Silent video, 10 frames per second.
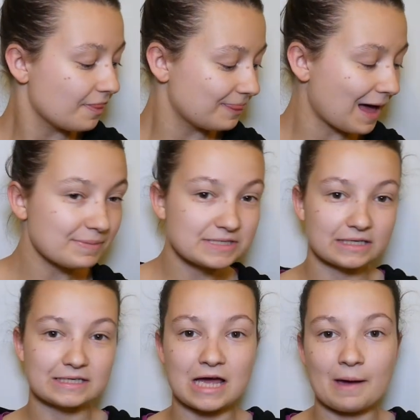That
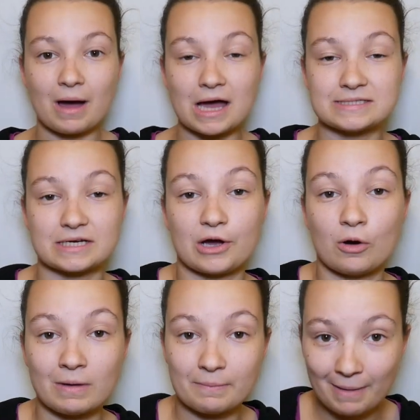particular time I stuck it
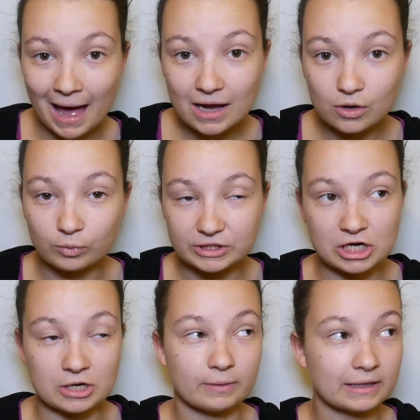on my back,
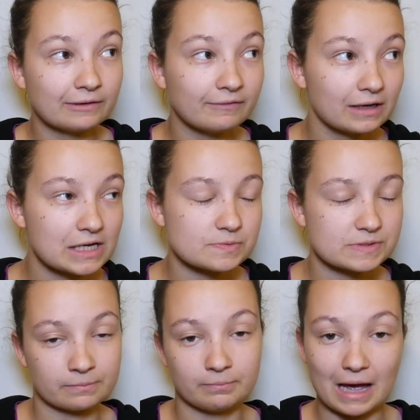which I quickly realized
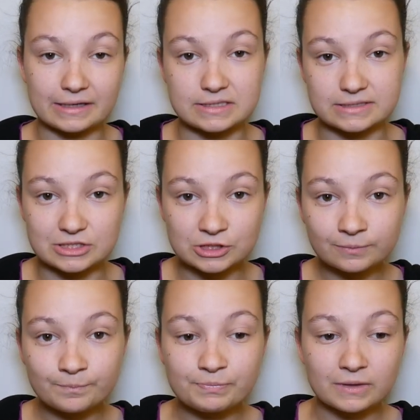was a bad
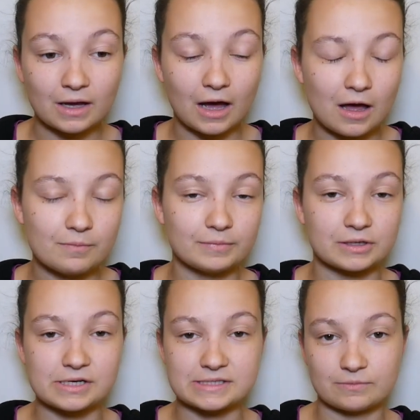decision
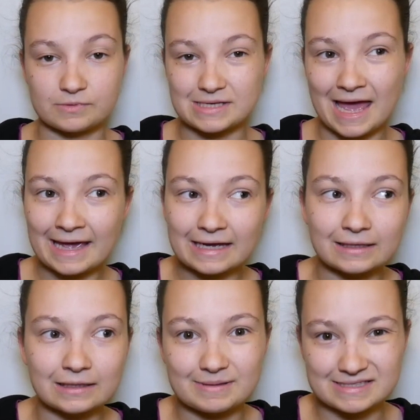because it was
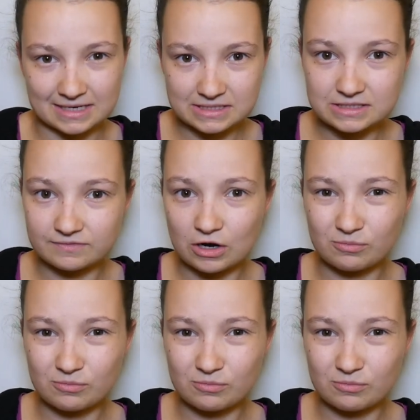a little bit sensitive there